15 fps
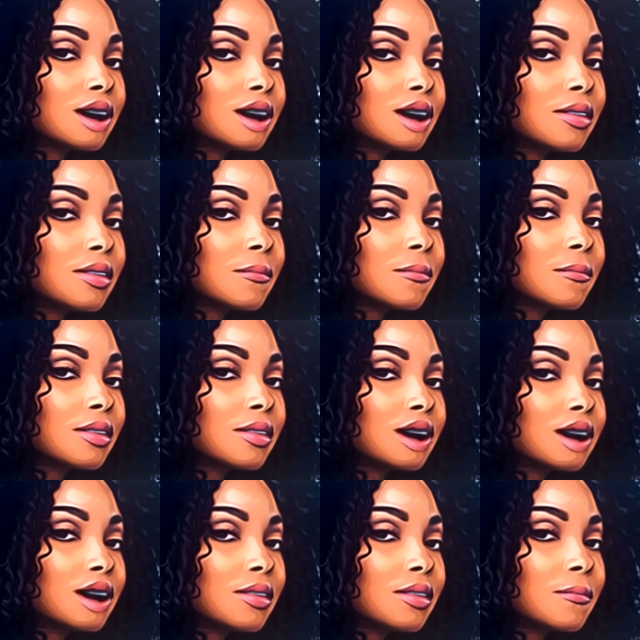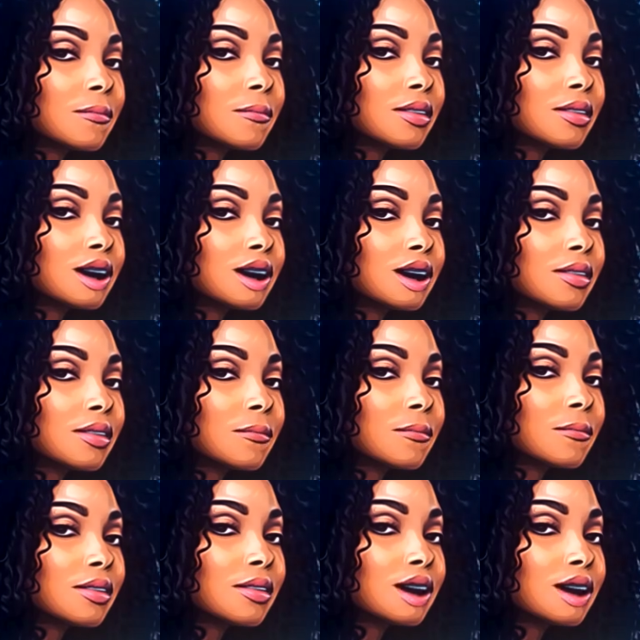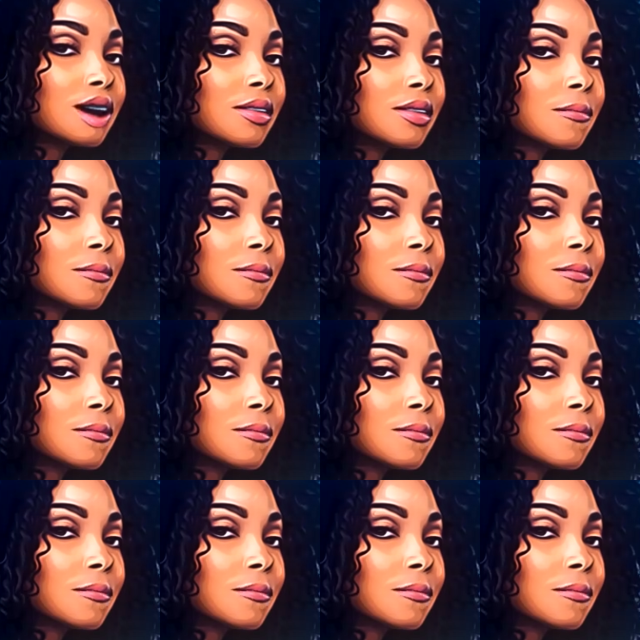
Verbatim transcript: you'll feel it, and then you'll look back 10 years